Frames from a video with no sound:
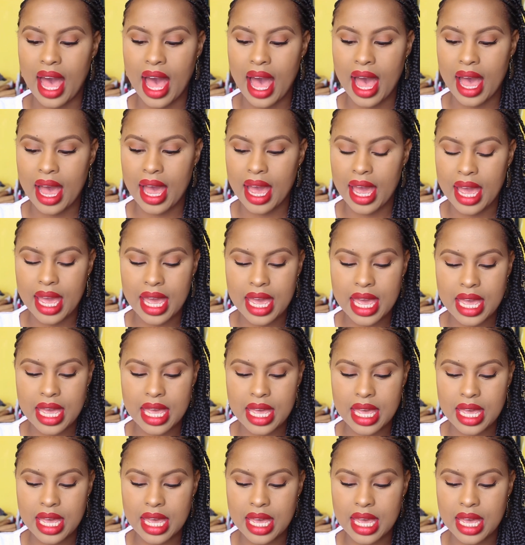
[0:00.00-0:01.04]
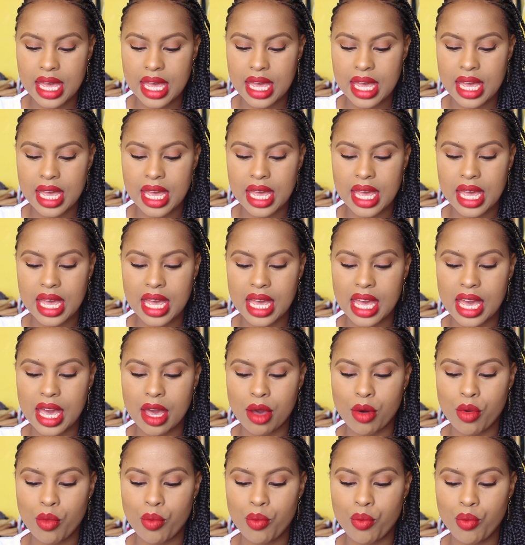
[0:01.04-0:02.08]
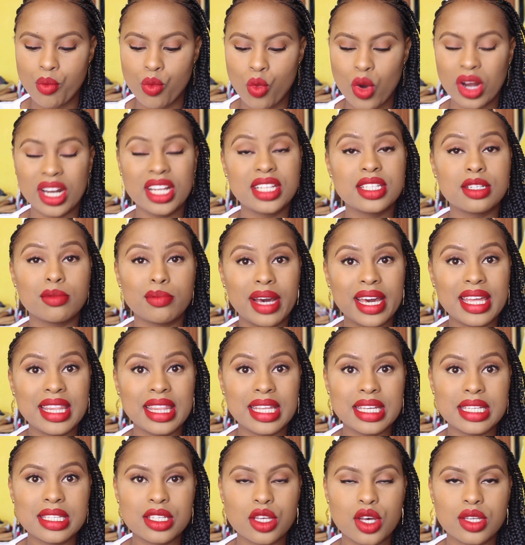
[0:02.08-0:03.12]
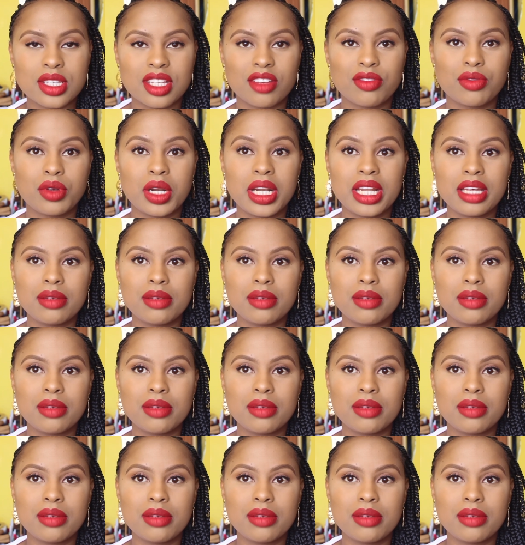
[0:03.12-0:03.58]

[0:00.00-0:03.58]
I wanted to buy this because I'm